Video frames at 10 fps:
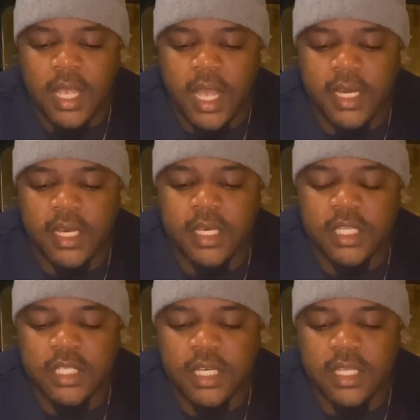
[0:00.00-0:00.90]
an
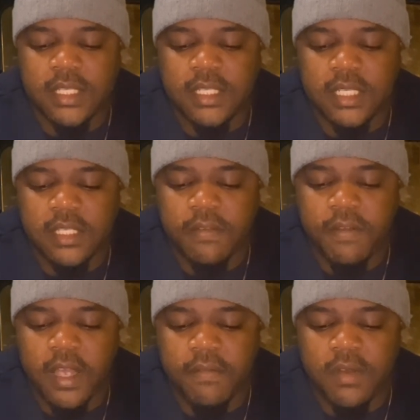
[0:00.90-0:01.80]
additional
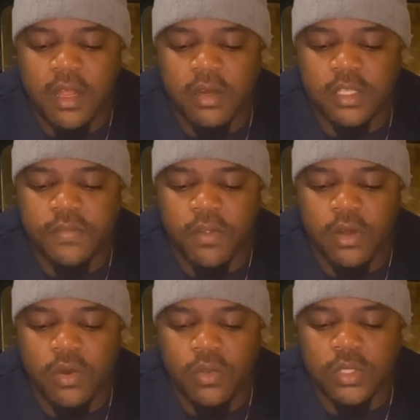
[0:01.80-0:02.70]
$65 for
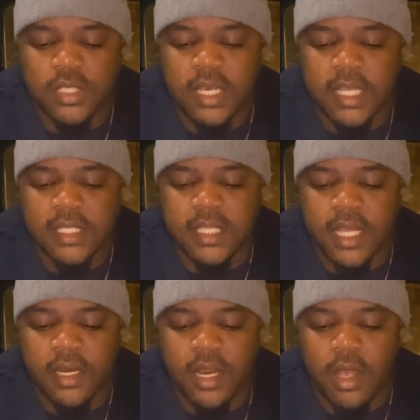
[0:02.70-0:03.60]
loads less
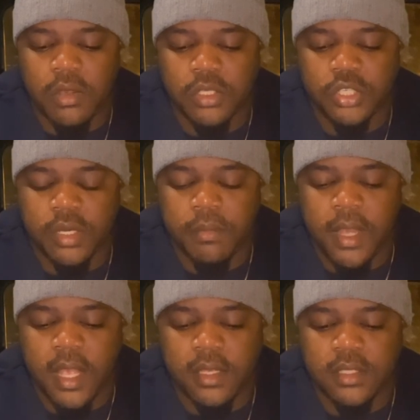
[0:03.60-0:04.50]
than 100
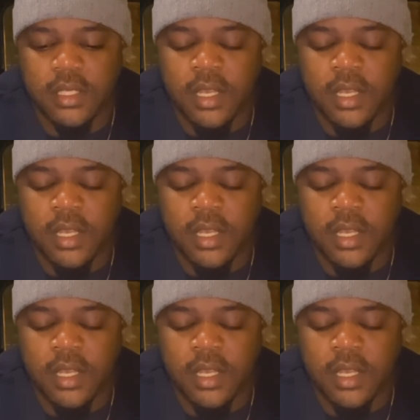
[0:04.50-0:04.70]
miles,